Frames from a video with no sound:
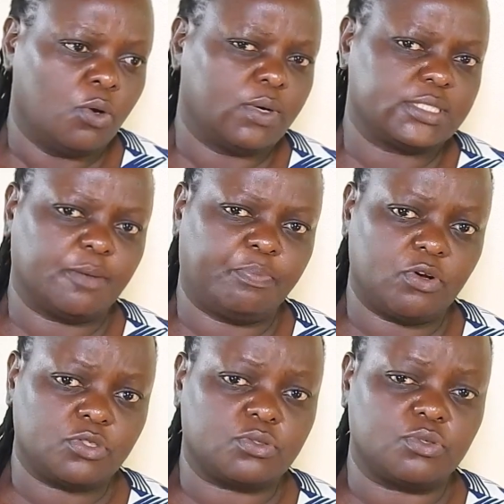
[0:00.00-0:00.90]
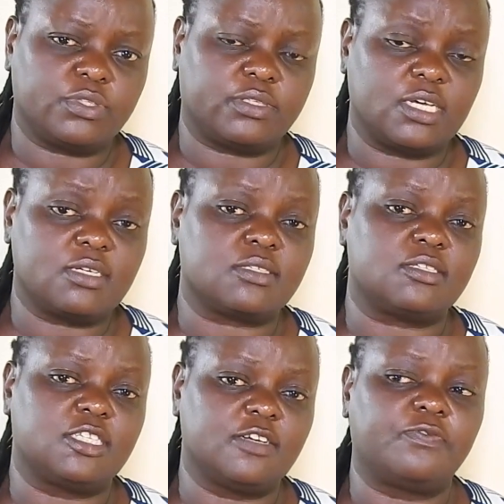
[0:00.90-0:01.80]
We're supposed to do
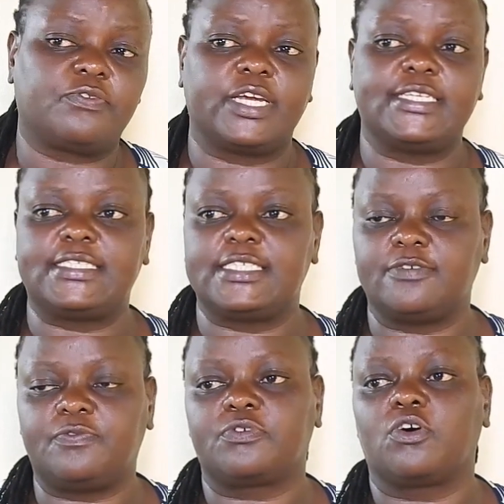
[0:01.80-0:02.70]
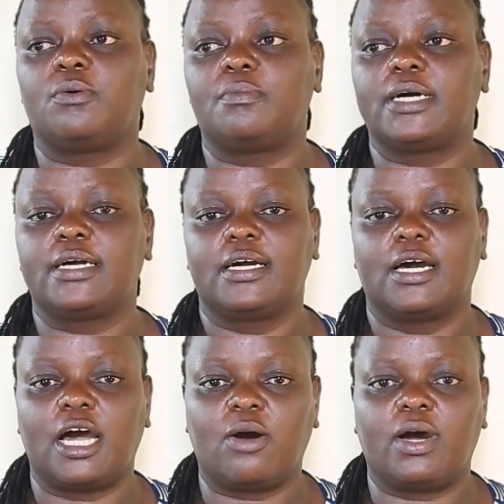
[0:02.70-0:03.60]
things differently from
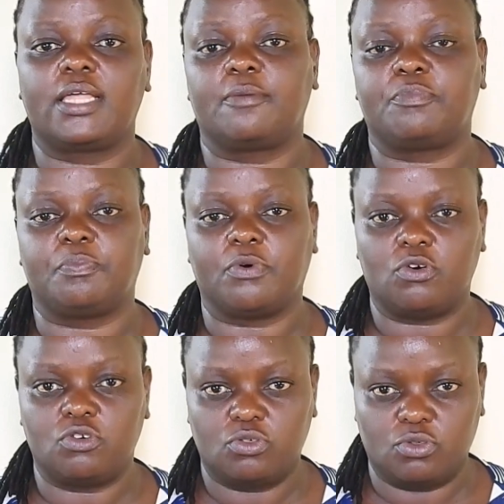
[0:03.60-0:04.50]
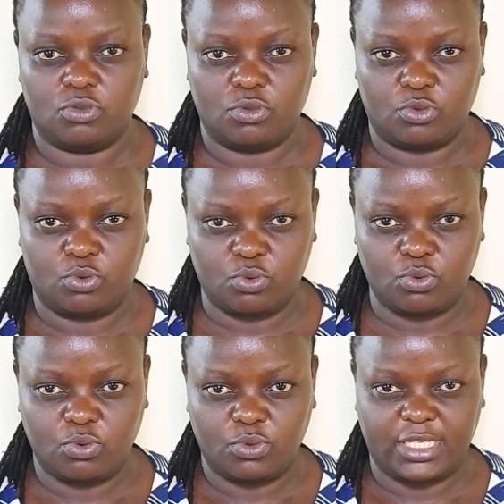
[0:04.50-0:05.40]
how other people
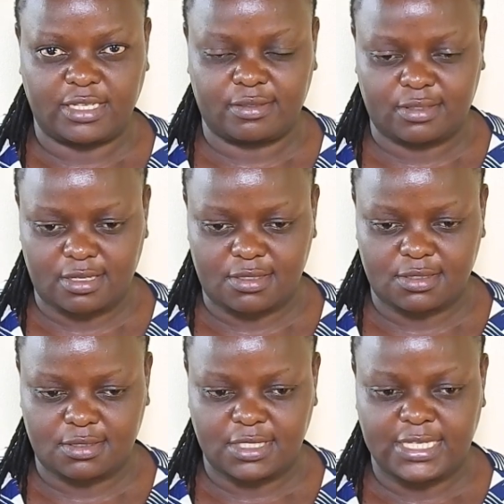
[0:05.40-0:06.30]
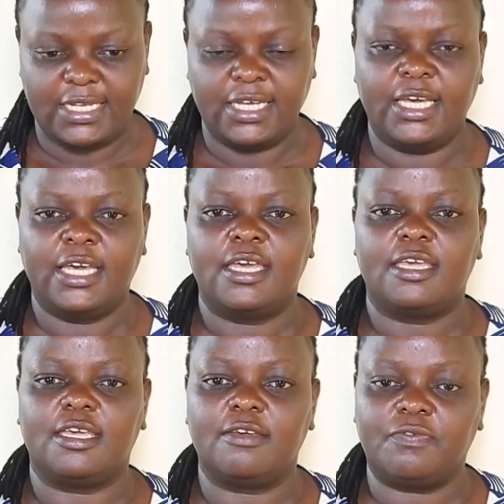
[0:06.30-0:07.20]
do their things.
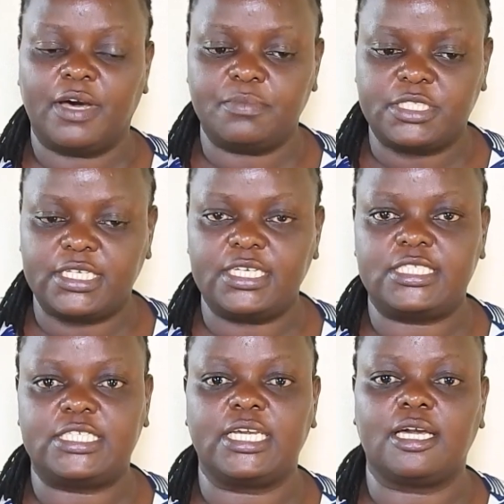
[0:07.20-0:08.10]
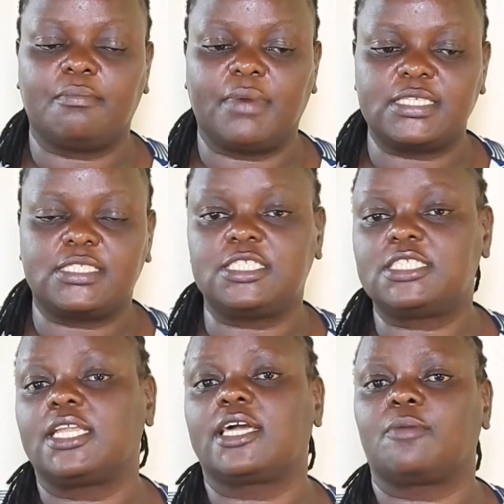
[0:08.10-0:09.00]
If I'm teaching, I must
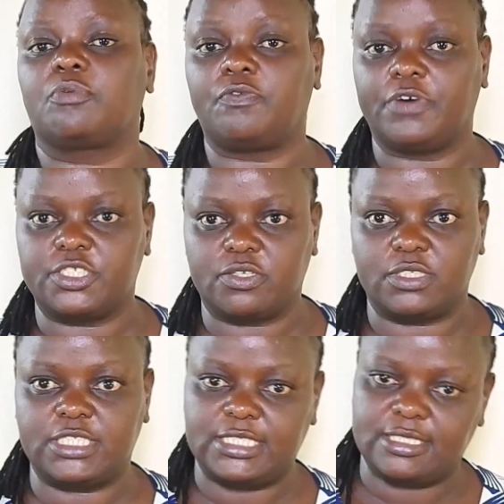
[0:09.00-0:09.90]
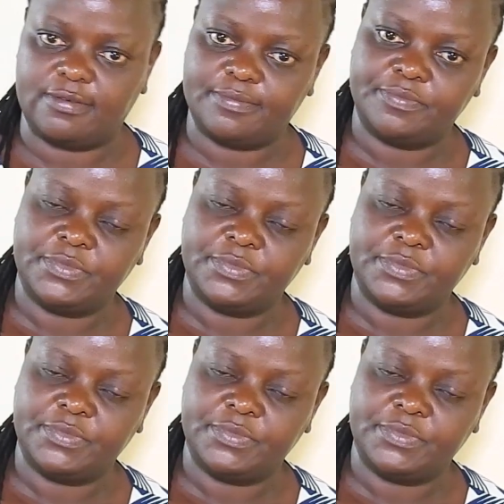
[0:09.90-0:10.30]
teach like a professional teacher.